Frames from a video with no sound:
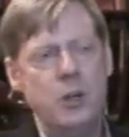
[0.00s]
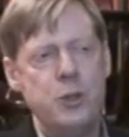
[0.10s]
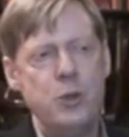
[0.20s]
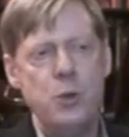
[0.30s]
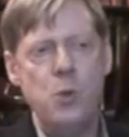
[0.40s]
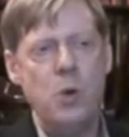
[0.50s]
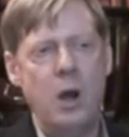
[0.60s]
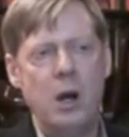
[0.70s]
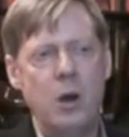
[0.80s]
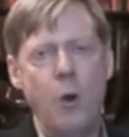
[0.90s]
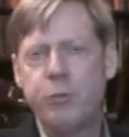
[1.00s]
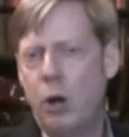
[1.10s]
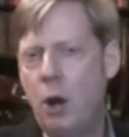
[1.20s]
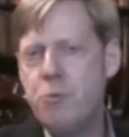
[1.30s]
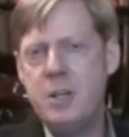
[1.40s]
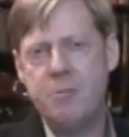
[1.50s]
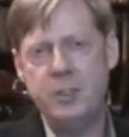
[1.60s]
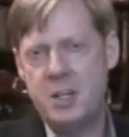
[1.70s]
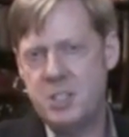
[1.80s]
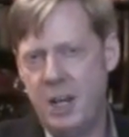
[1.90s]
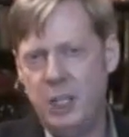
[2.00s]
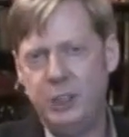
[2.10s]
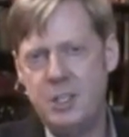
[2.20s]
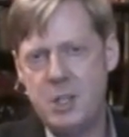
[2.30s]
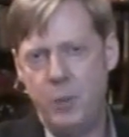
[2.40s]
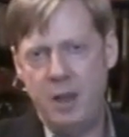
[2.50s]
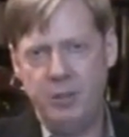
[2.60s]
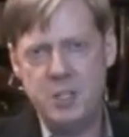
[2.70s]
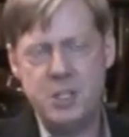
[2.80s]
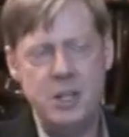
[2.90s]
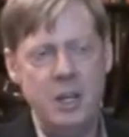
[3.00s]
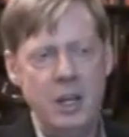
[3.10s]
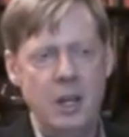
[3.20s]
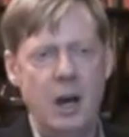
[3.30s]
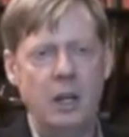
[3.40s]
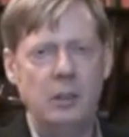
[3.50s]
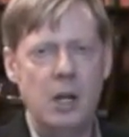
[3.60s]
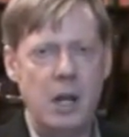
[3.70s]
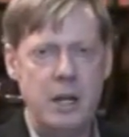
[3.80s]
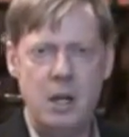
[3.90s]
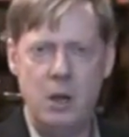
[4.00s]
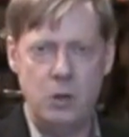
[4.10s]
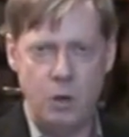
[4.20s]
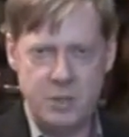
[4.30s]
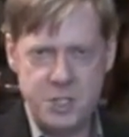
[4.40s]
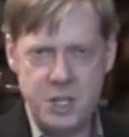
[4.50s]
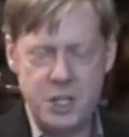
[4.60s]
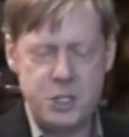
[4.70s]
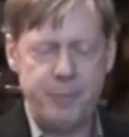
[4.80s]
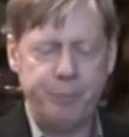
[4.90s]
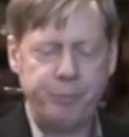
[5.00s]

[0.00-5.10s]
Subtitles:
to over 100 different destinations that we have listed online overseas.